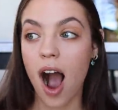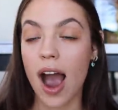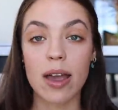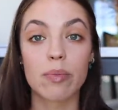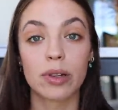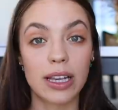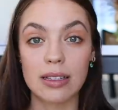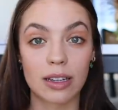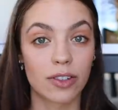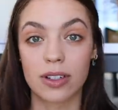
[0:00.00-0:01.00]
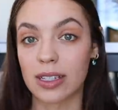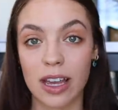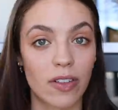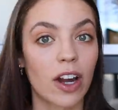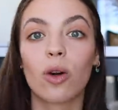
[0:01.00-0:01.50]
I am pleasing versus
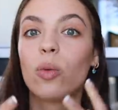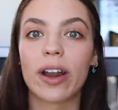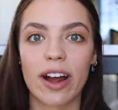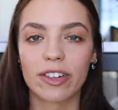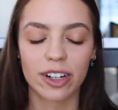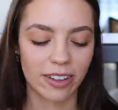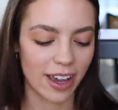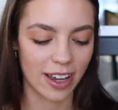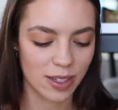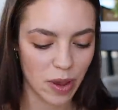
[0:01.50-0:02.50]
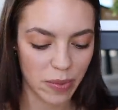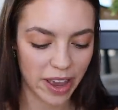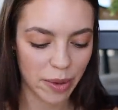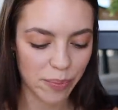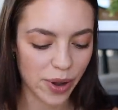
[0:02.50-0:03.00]
giving, or whatever the case may be.